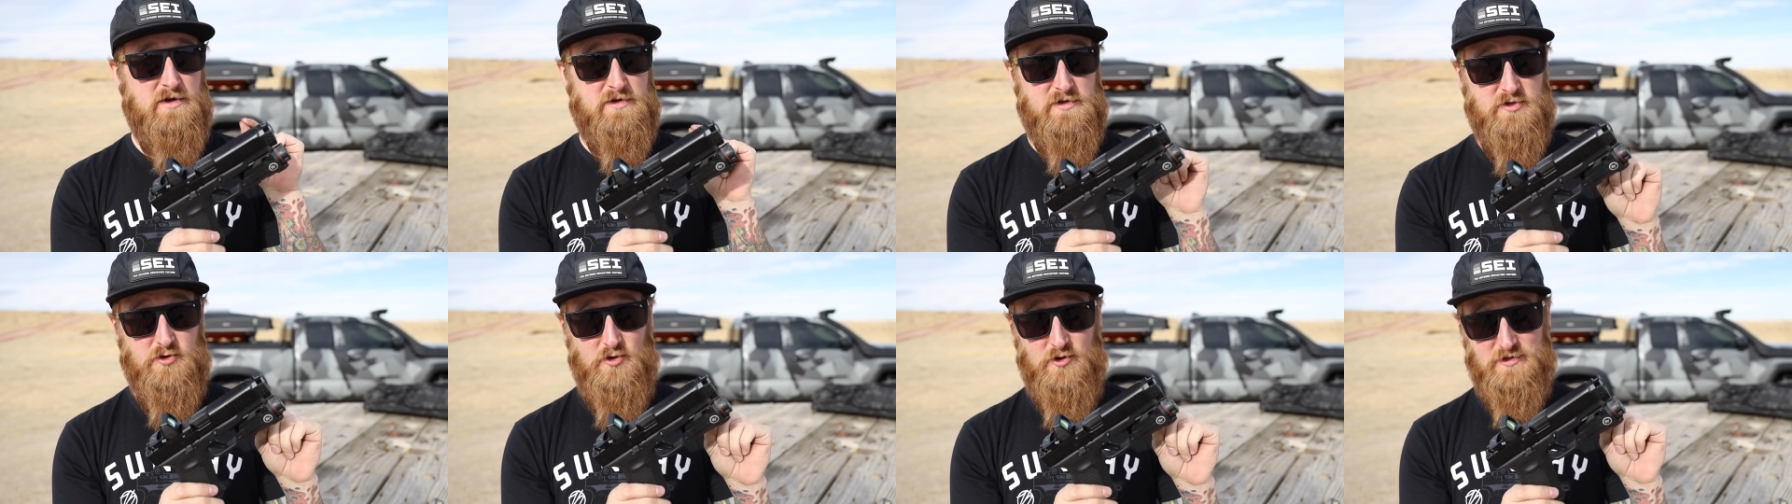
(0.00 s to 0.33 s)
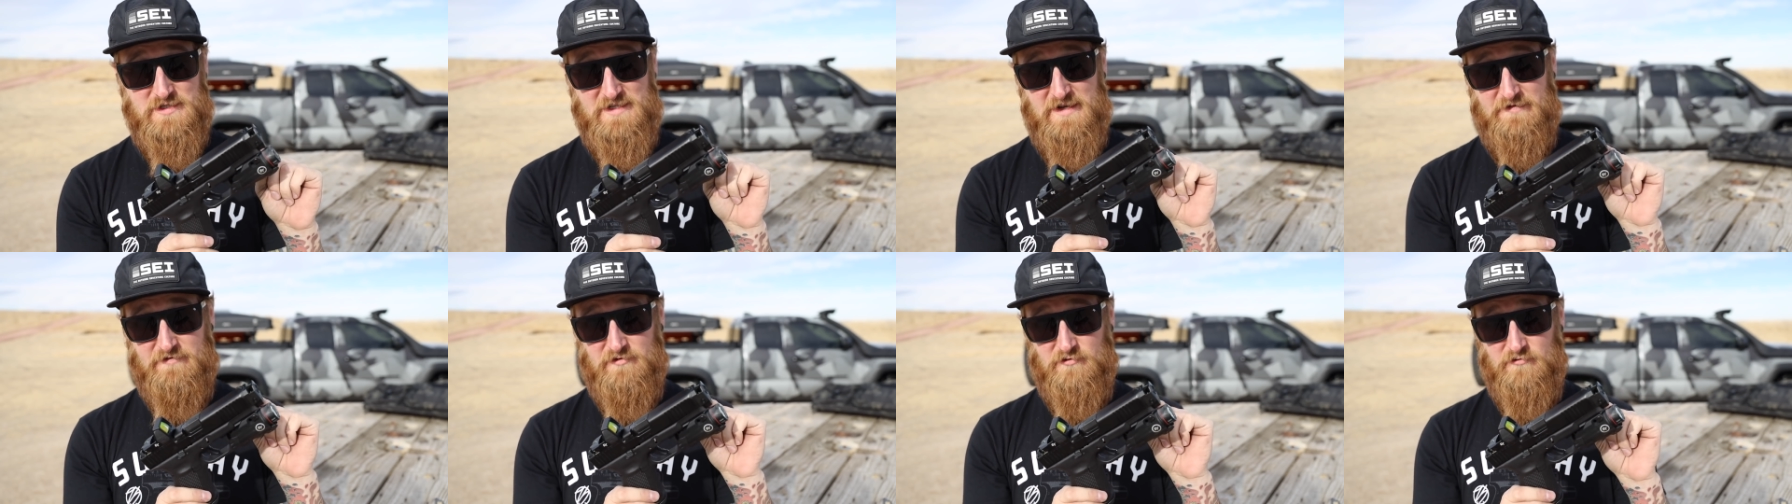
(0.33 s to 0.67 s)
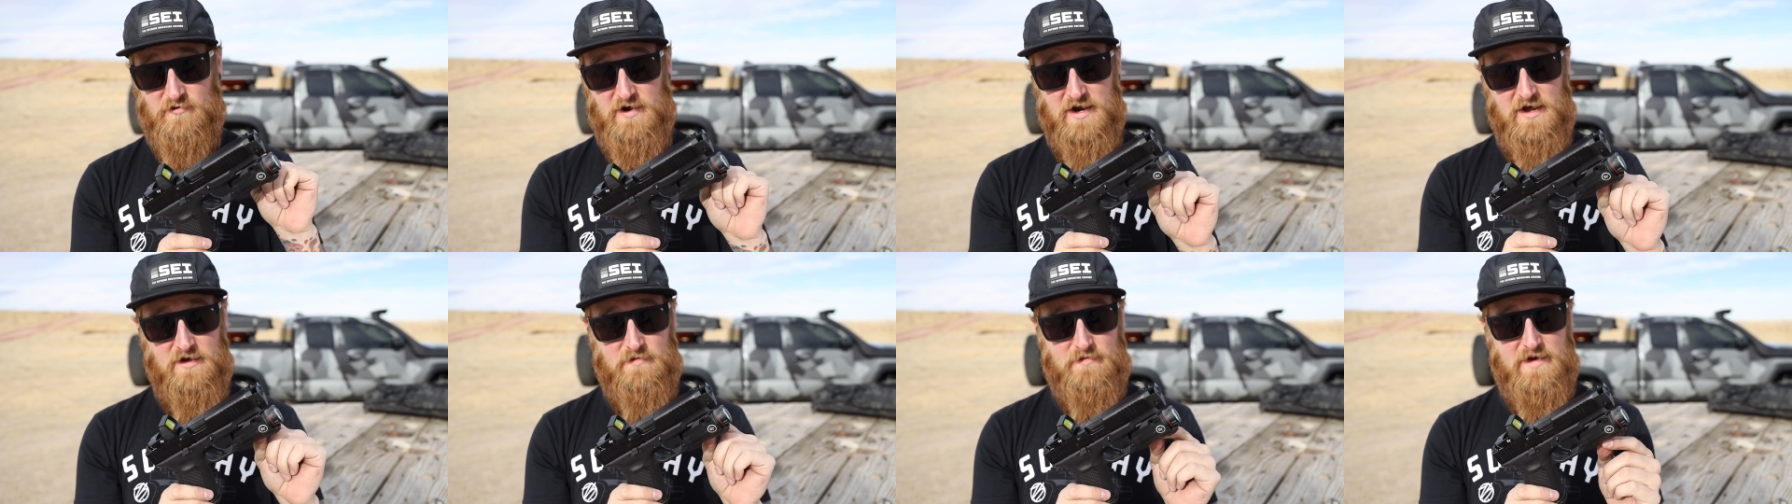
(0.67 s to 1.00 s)
207
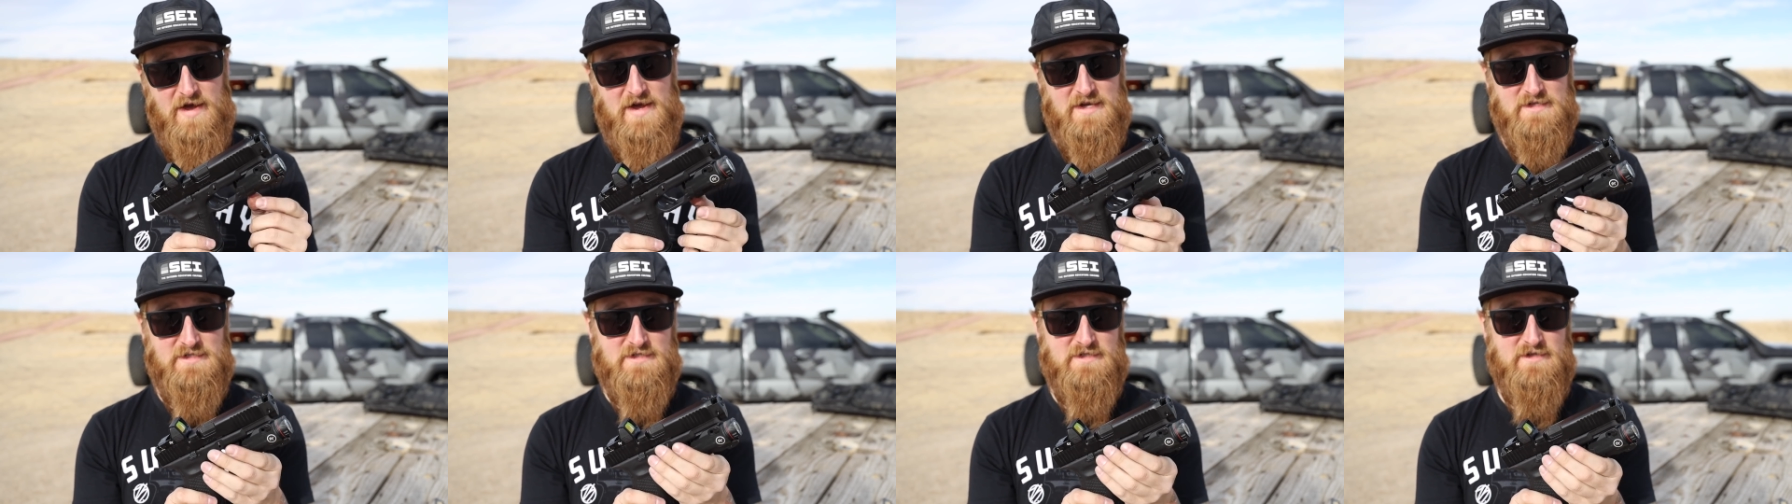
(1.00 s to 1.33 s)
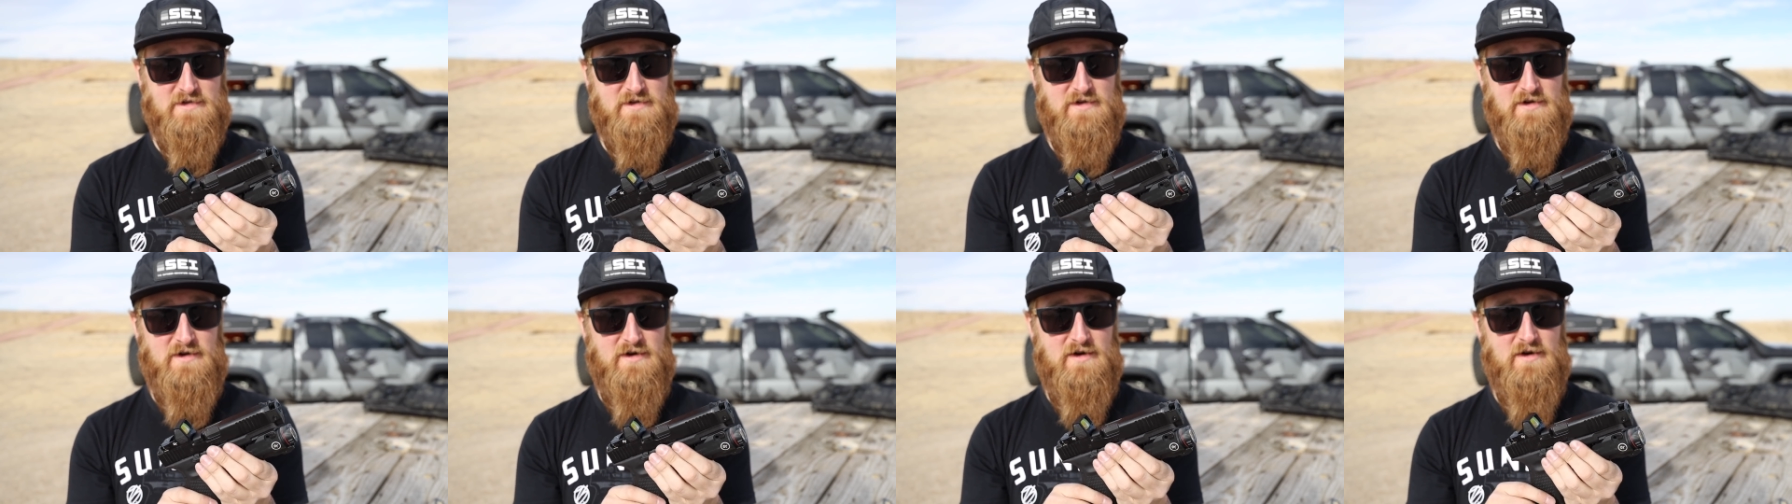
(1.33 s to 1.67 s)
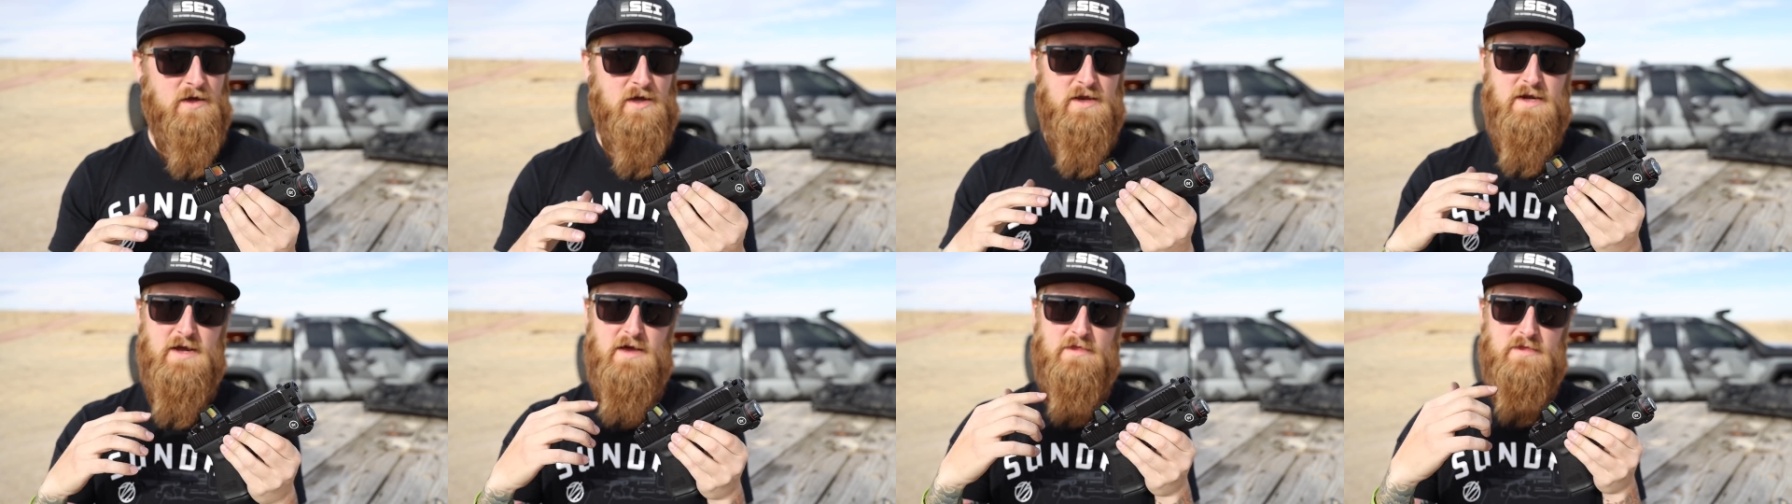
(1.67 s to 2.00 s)
Railmaster,
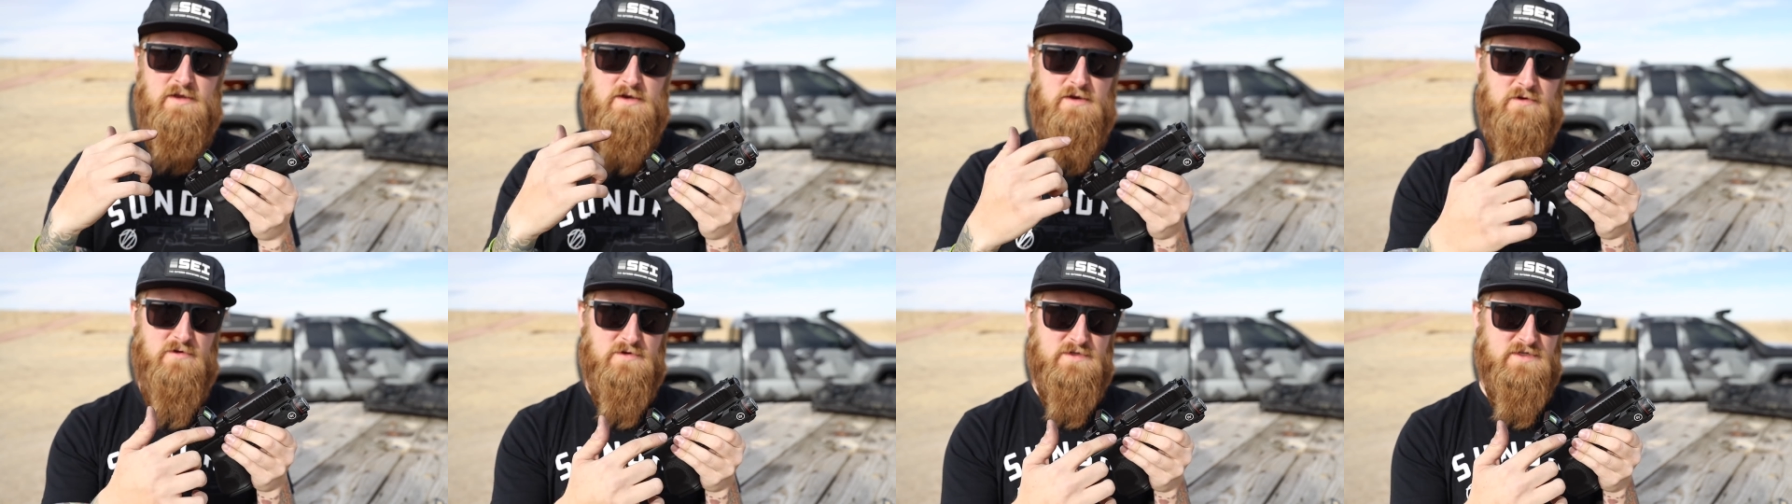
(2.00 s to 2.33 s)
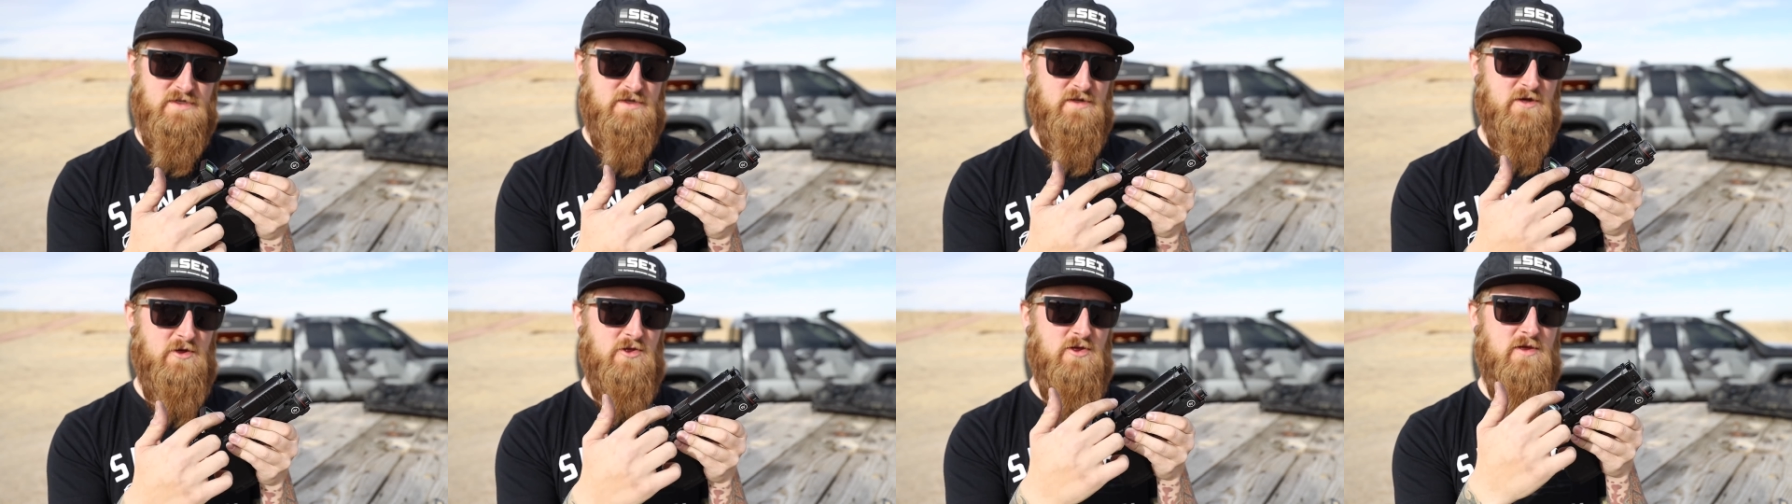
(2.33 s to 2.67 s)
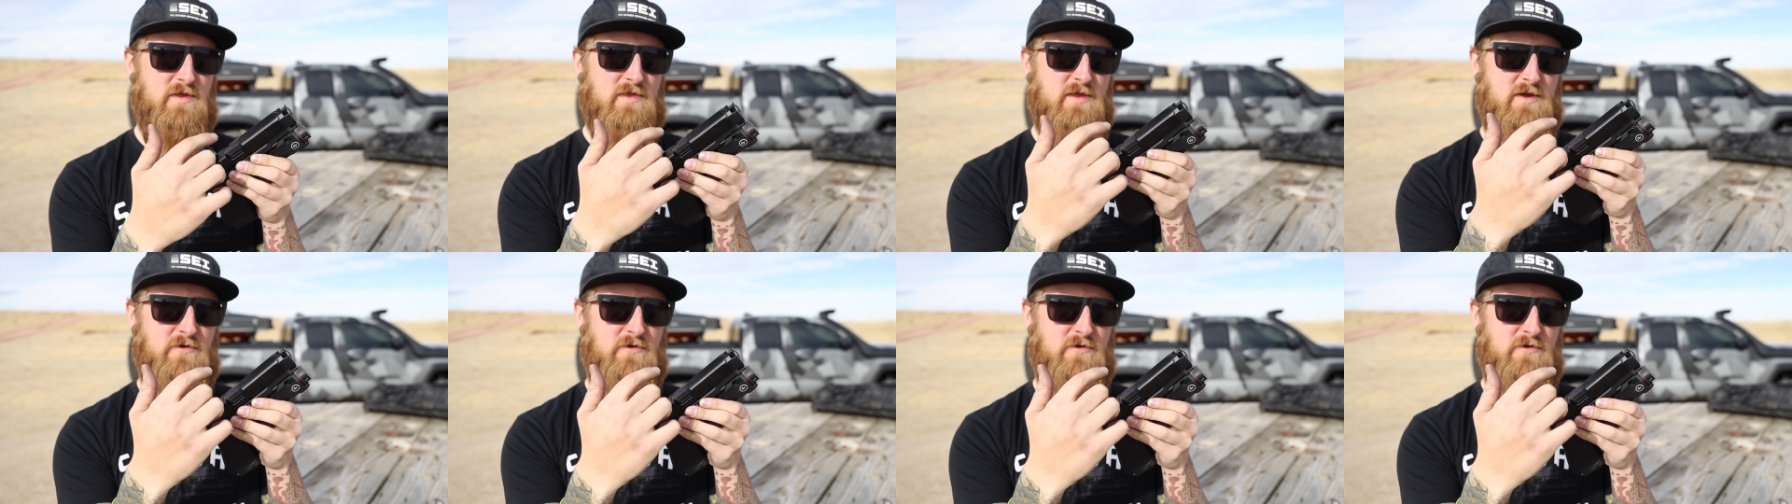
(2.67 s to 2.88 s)
and now the newest addition,